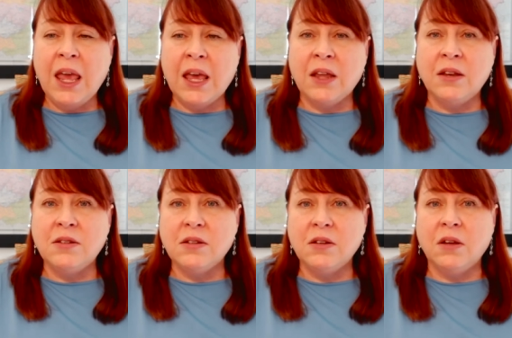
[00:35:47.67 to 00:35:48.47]
And
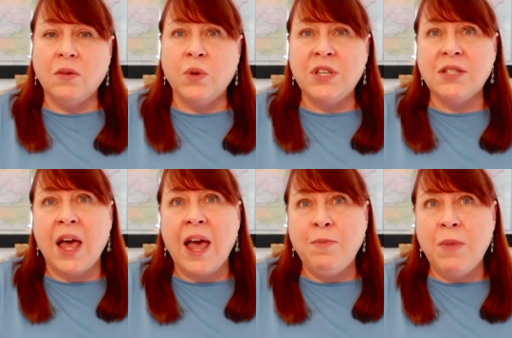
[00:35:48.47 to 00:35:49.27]
with
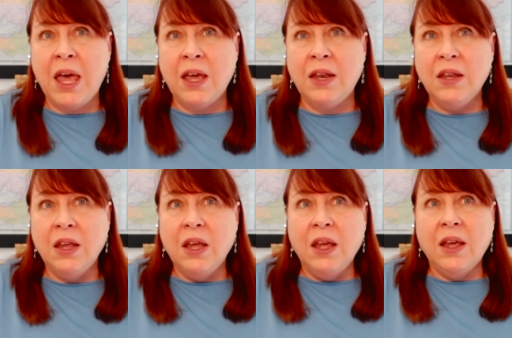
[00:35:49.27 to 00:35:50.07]
SkyMed,
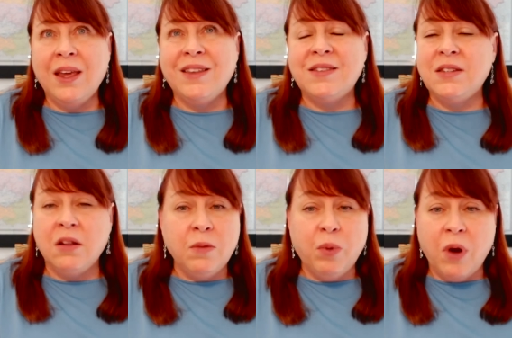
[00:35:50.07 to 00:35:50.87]
it's
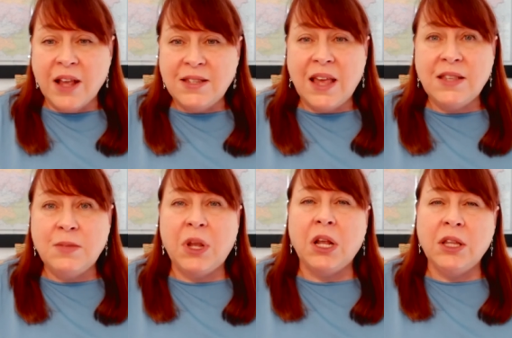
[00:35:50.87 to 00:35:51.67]
still a process,
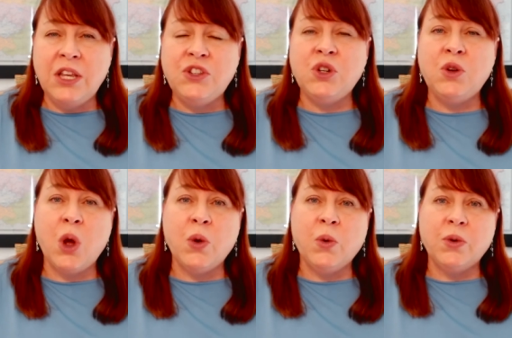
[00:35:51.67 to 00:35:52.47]
but at least you
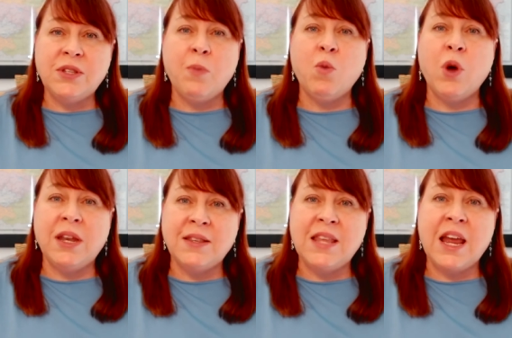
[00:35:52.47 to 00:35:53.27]
know
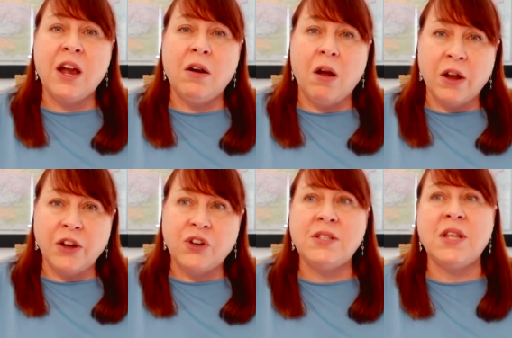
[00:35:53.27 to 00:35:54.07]
someone is there
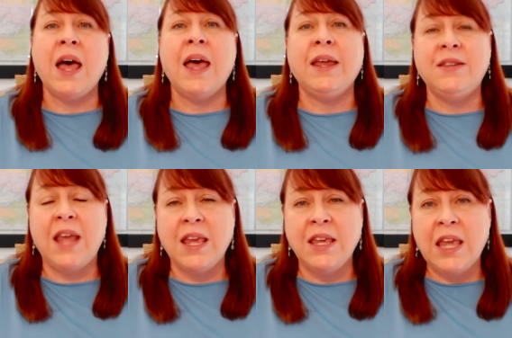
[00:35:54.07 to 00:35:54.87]
on your side
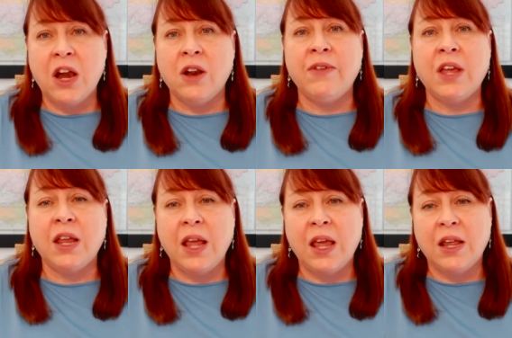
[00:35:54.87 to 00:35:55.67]
taking care of
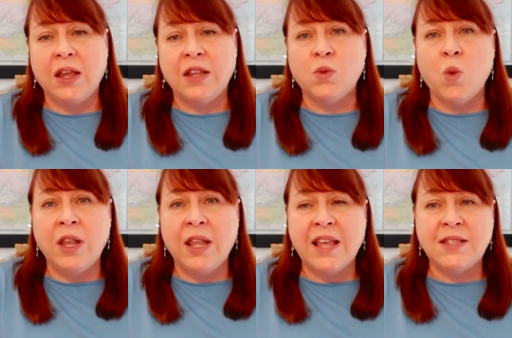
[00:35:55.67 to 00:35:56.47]
it, and it's
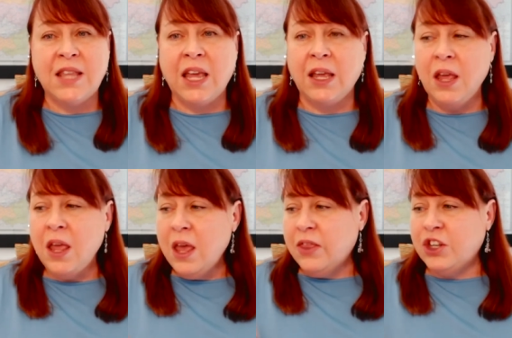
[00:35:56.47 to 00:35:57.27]
one less thing
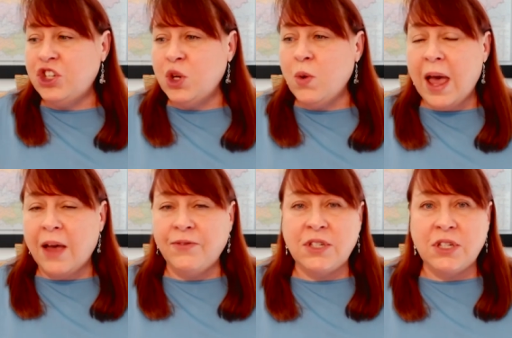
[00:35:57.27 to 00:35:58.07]
that you
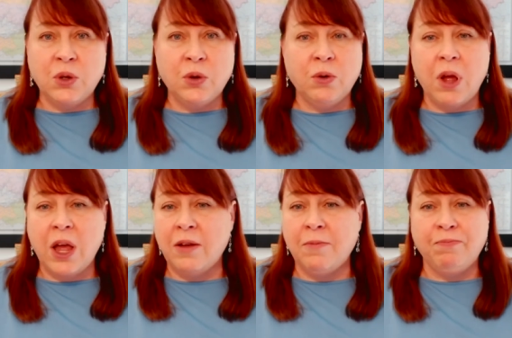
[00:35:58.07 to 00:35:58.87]
have to
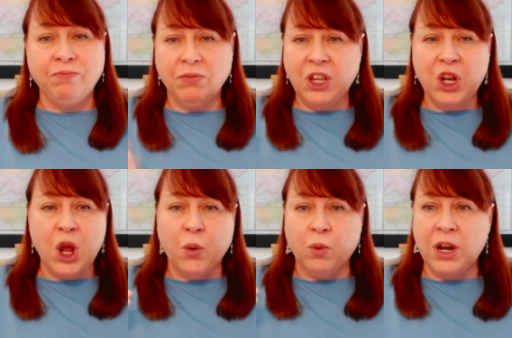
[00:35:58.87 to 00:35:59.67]
um, you know,